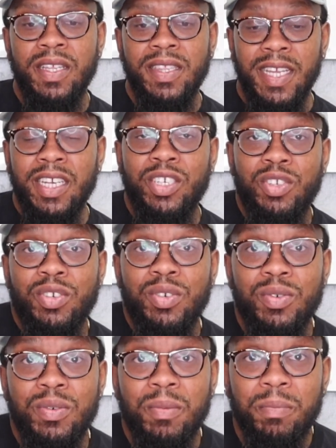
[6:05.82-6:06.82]
That's
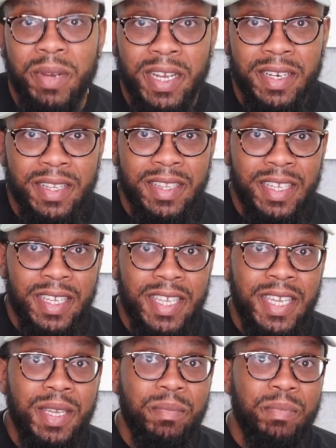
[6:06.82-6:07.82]
true. But the
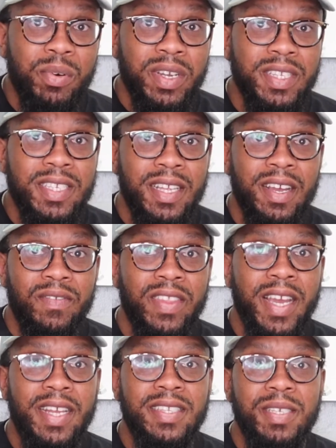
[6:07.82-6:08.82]
key point of
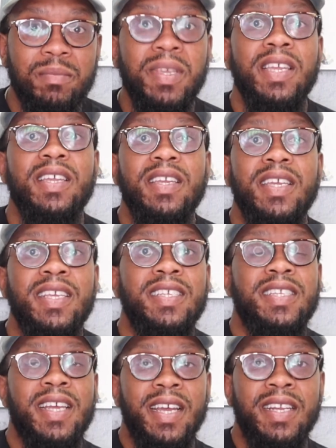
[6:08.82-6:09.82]
that to me
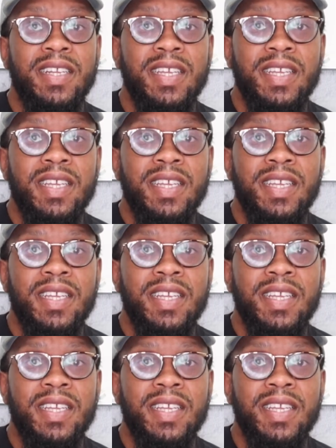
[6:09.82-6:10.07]
is that